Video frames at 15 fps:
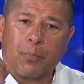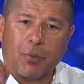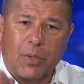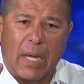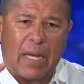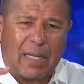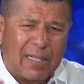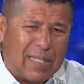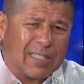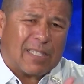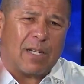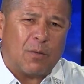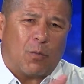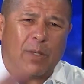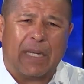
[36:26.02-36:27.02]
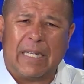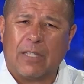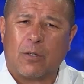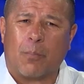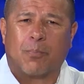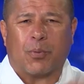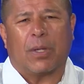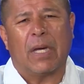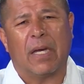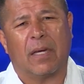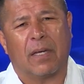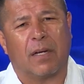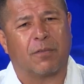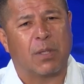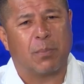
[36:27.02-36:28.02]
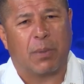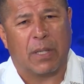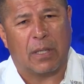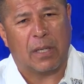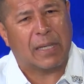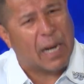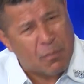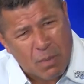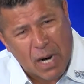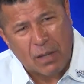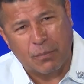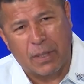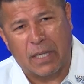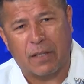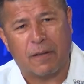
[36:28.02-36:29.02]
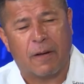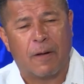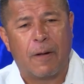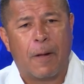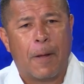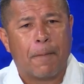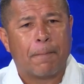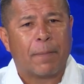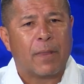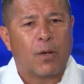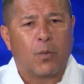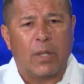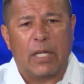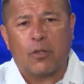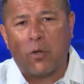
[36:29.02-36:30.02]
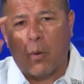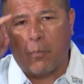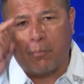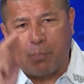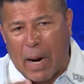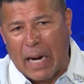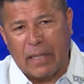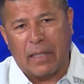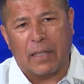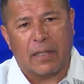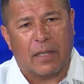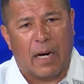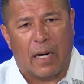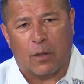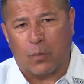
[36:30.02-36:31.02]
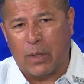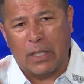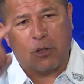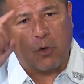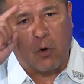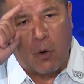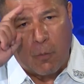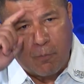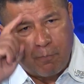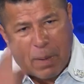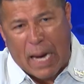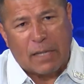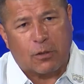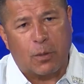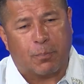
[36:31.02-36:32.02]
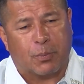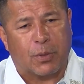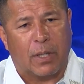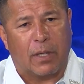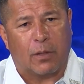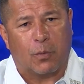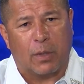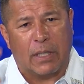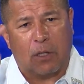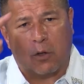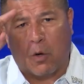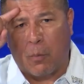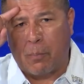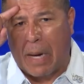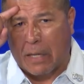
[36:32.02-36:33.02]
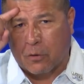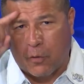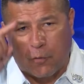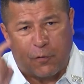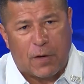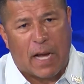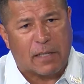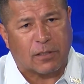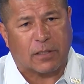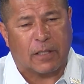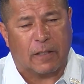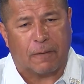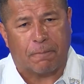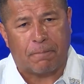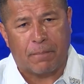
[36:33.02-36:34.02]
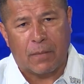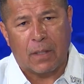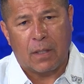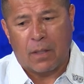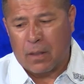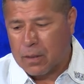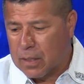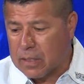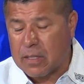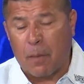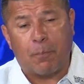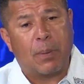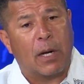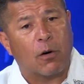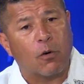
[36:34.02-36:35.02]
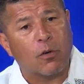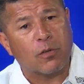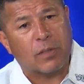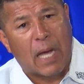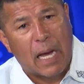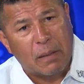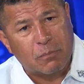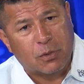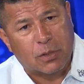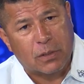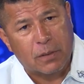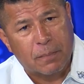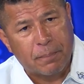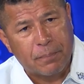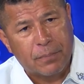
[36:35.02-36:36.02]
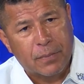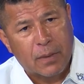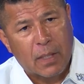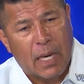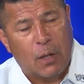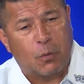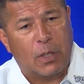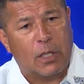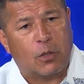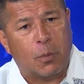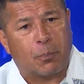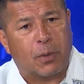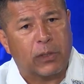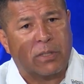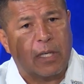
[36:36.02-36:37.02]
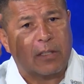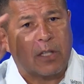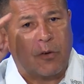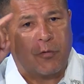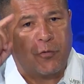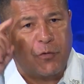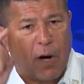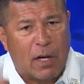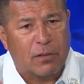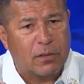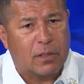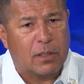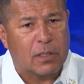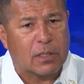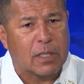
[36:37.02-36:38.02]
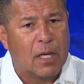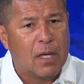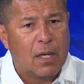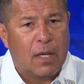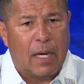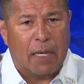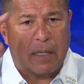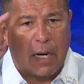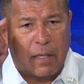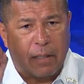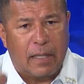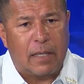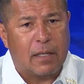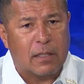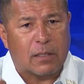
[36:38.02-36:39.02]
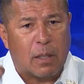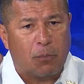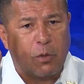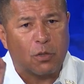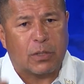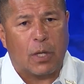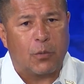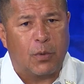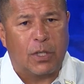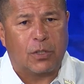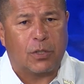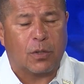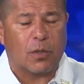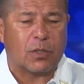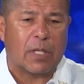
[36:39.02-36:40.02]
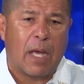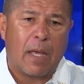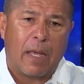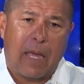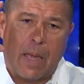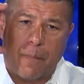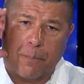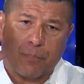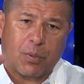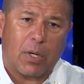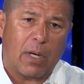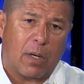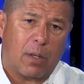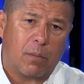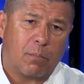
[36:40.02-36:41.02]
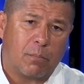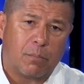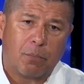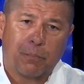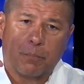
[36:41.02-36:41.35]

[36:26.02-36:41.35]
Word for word: Pray. Listen, we need to pray, everybody. Come on, man. Yes. We need to abide in God. We need yes. to go back to prayer. We need to go back to fasting. These are parallel times. Yes. And we need to protect our founders and our leaders, our multi-regionals in prayer.